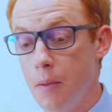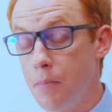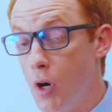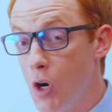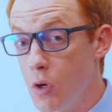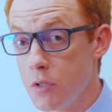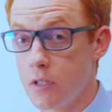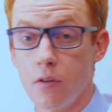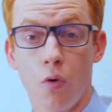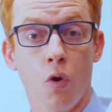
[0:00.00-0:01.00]

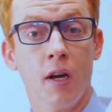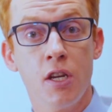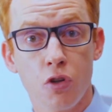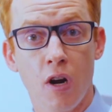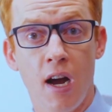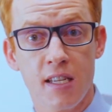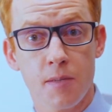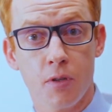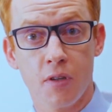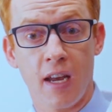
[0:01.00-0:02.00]
post, or
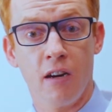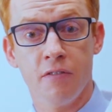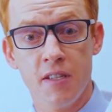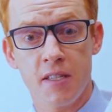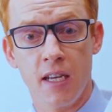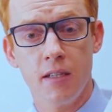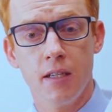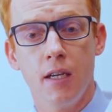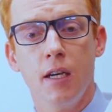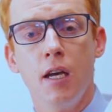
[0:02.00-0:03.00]
intra-hospital care visit,
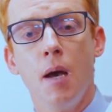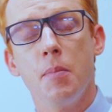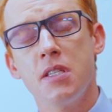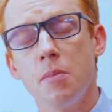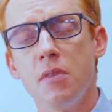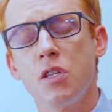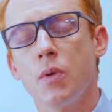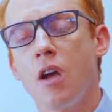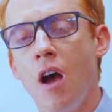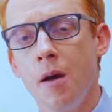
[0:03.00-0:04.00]
but some things
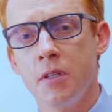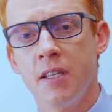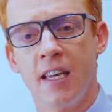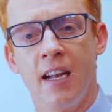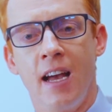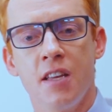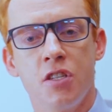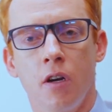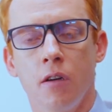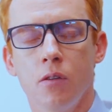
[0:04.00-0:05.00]
we commonly get
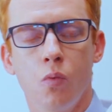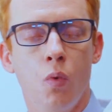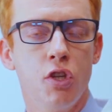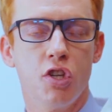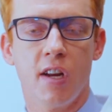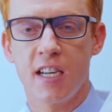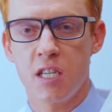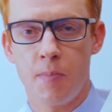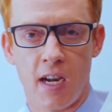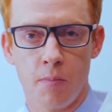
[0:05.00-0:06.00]
asked are, when should I
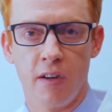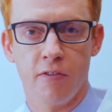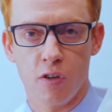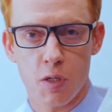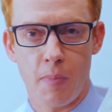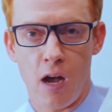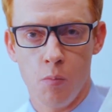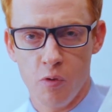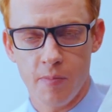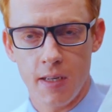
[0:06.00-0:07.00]
expect my first bowel
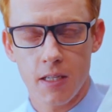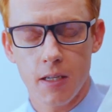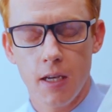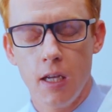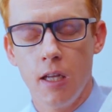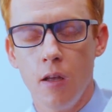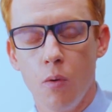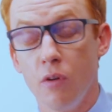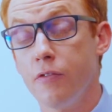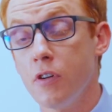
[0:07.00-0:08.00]
movement?
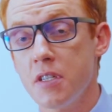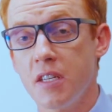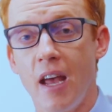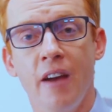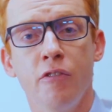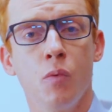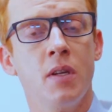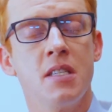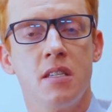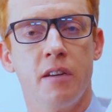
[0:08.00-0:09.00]
Well, first,
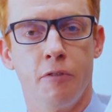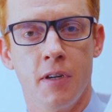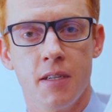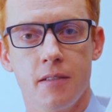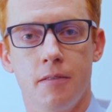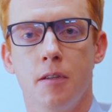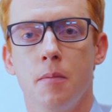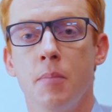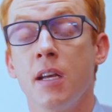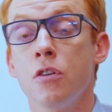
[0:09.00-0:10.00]
everyone's different,
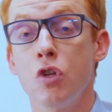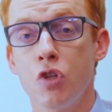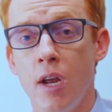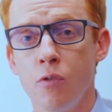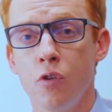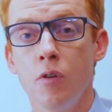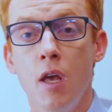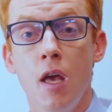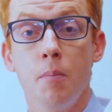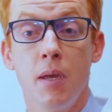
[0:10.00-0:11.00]
but in general,
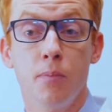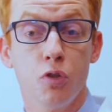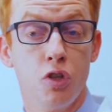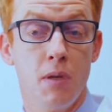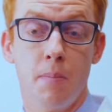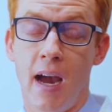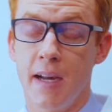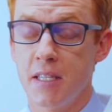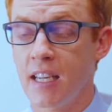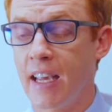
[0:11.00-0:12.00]
people should be
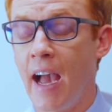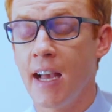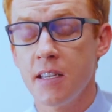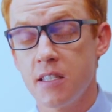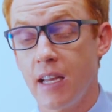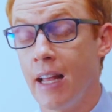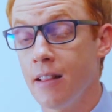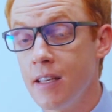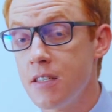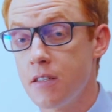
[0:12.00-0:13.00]
passing gas at
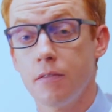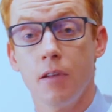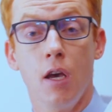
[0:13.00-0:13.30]
least